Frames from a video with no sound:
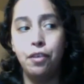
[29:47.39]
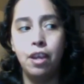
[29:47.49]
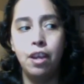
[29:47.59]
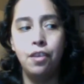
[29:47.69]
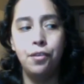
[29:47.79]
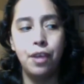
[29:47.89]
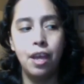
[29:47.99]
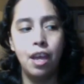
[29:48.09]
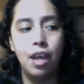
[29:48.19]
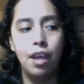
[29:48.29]
is
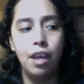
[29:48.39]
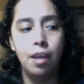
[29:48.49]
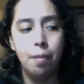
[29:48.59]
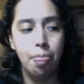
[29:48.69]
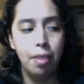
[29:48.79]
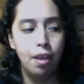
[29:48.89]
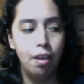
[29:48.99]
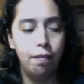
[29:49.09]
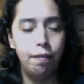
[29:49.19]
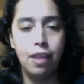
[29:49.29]
a
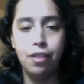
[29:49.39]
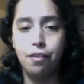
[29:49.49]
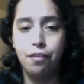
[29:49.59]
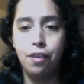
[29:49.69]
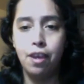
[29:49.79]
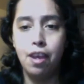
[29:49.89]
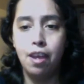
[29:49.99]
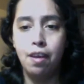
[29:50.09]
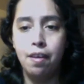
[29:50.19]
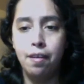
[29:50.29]

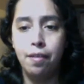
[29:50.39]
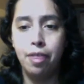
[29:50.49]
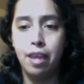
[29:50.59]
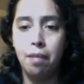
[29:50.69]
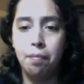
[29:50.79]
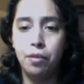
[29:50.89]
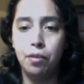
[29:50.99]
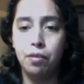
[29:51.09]
fantasy themed,